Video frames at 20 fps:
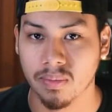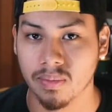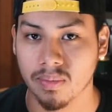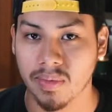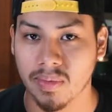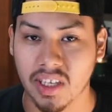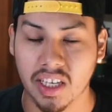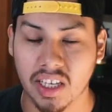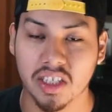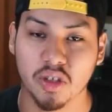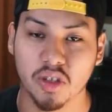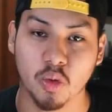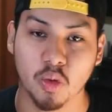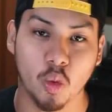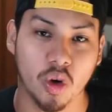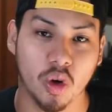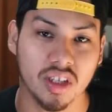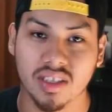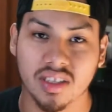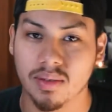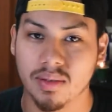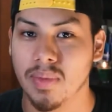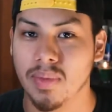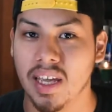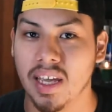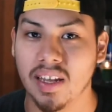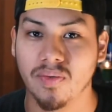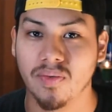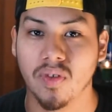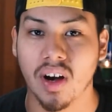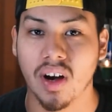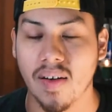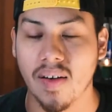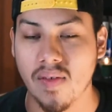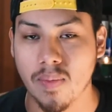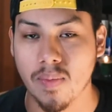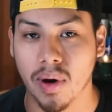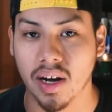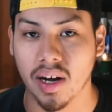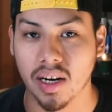The kitchen wasn't made for
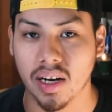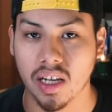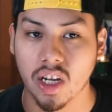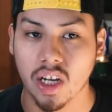everybody.